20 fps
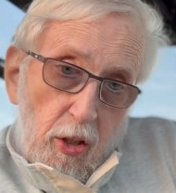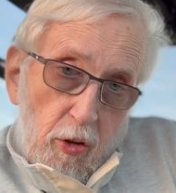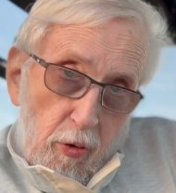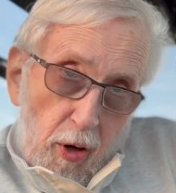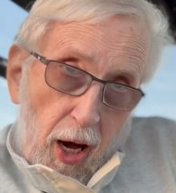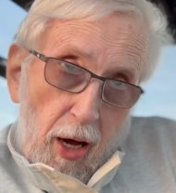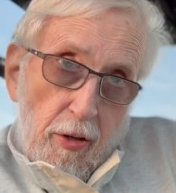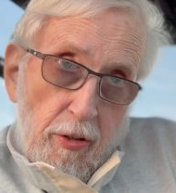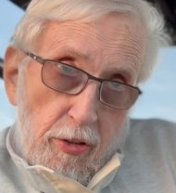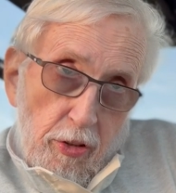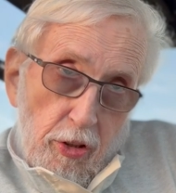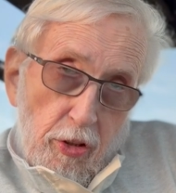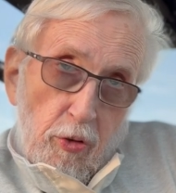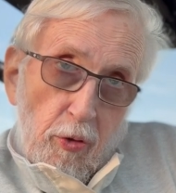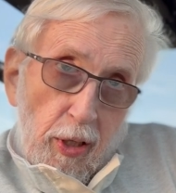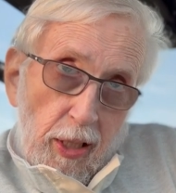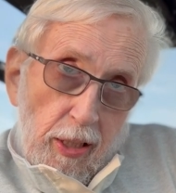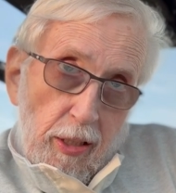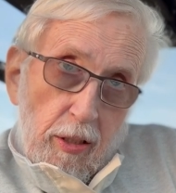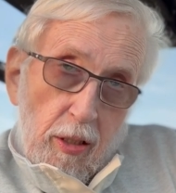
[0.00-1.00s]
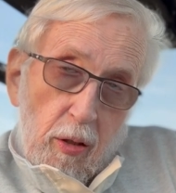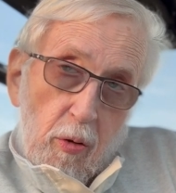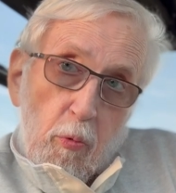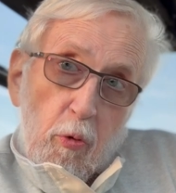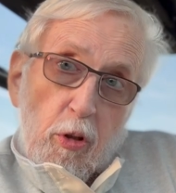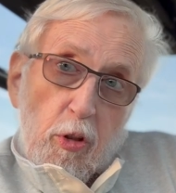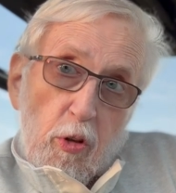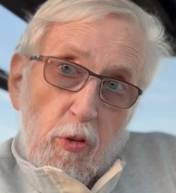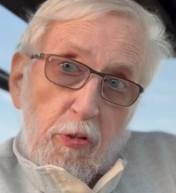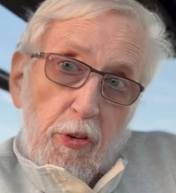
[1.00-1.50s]
crowded street
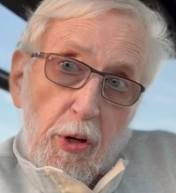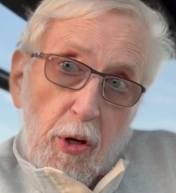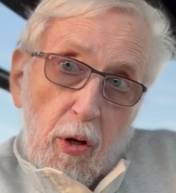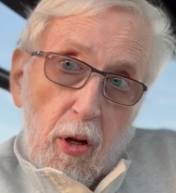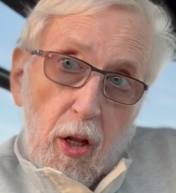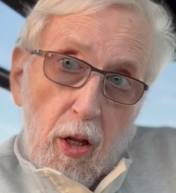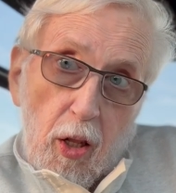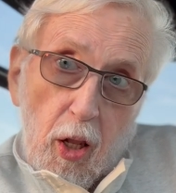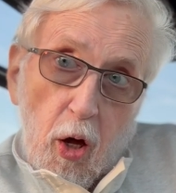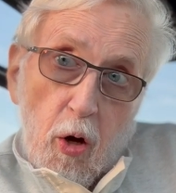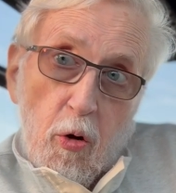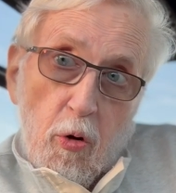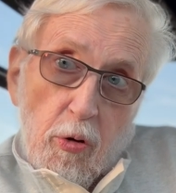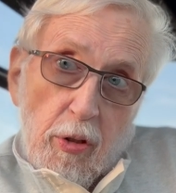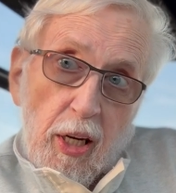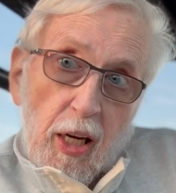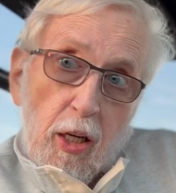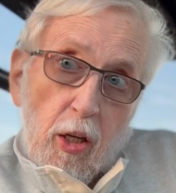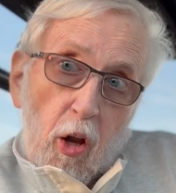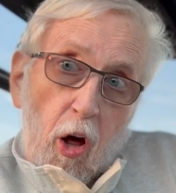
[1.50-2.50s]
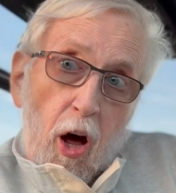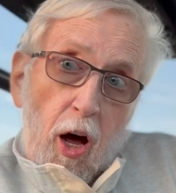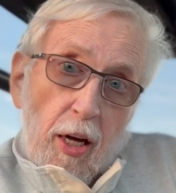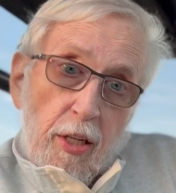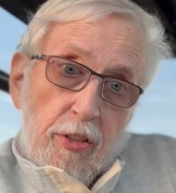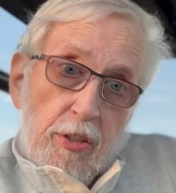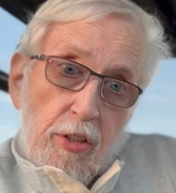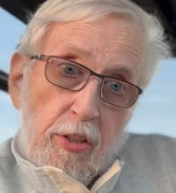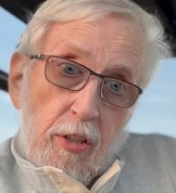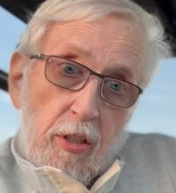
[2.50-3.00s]
where you feel alone and
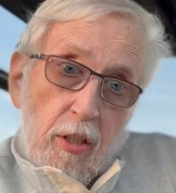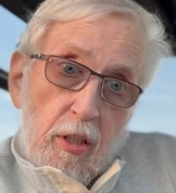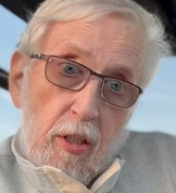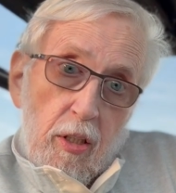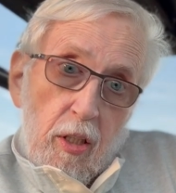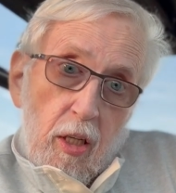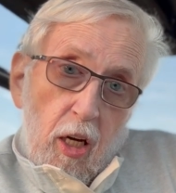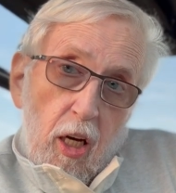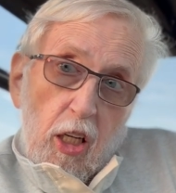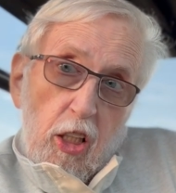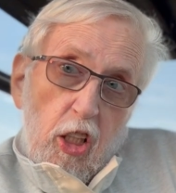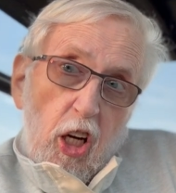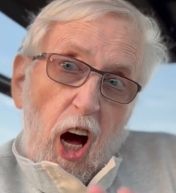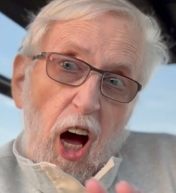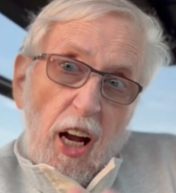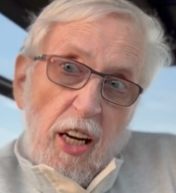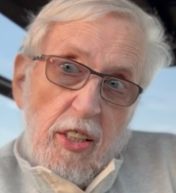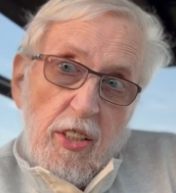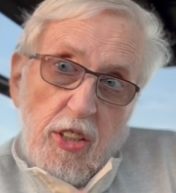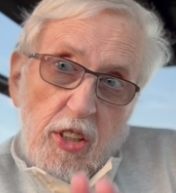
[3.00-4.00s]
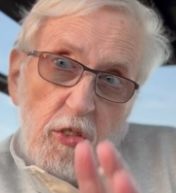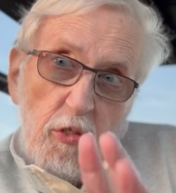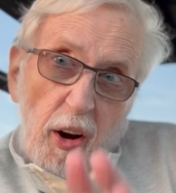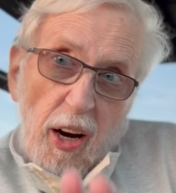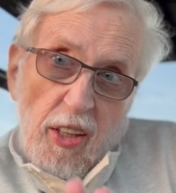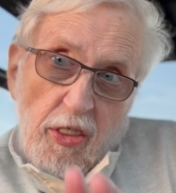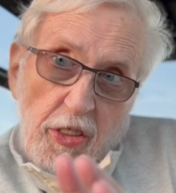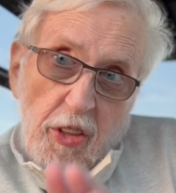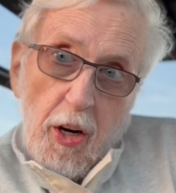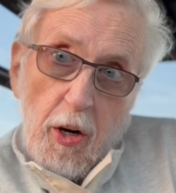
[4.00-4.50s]
lost. God is
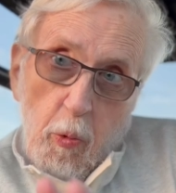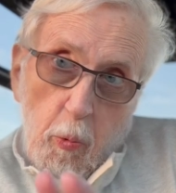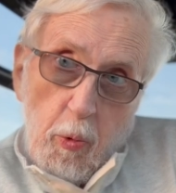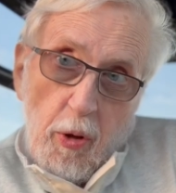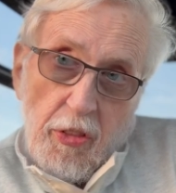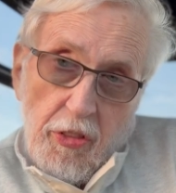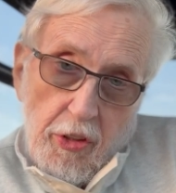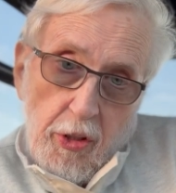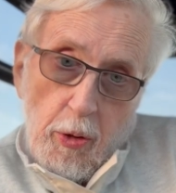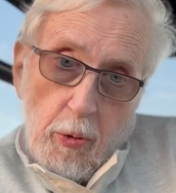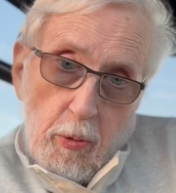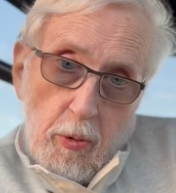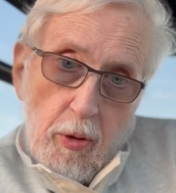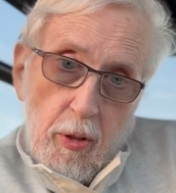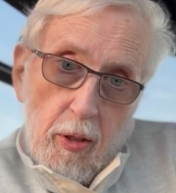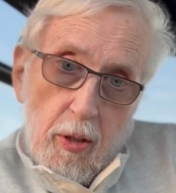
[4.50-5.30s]
right there with you.